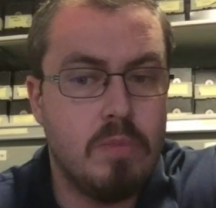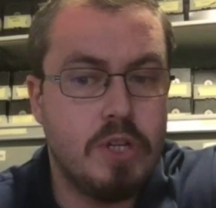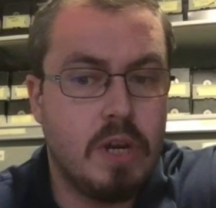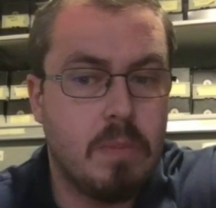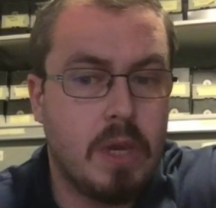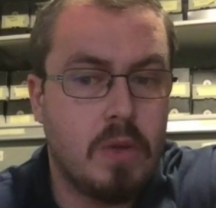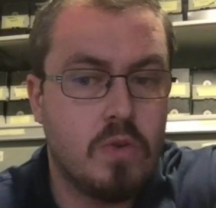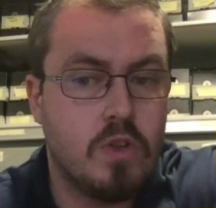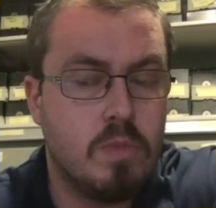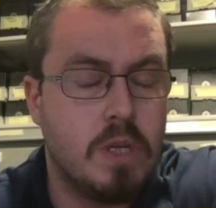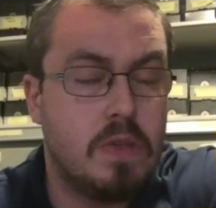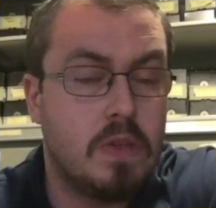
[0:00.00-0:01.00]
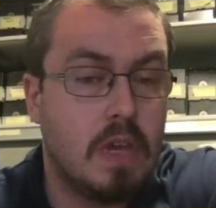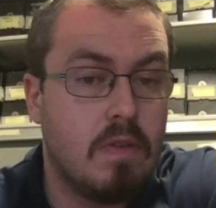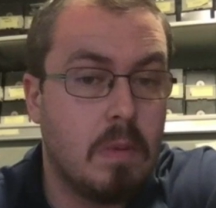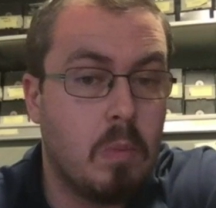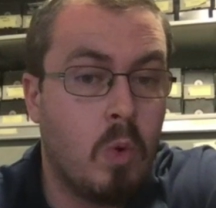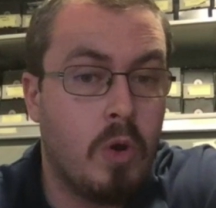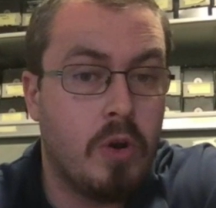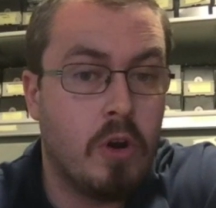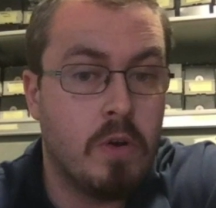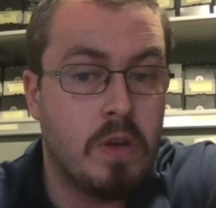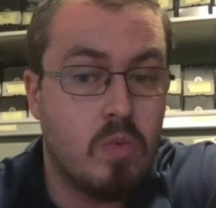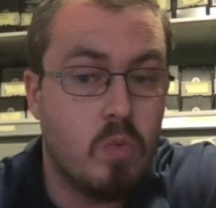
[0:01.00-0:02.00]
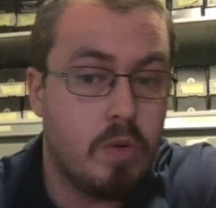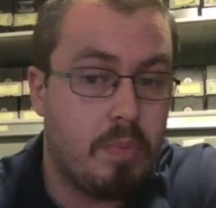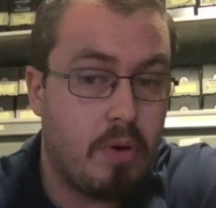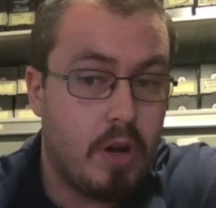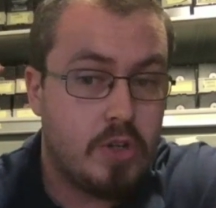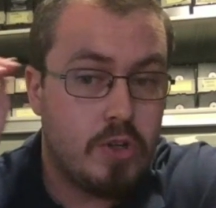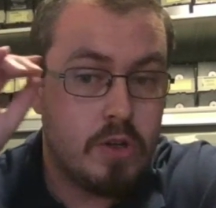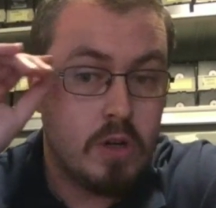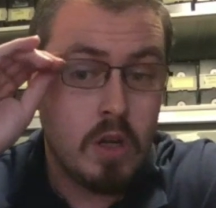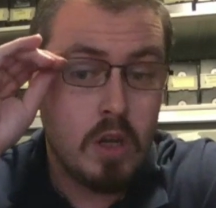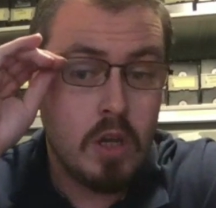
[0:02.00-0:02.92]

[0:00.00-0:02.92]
John Michael Schmitz gave up one hurry and one pressure.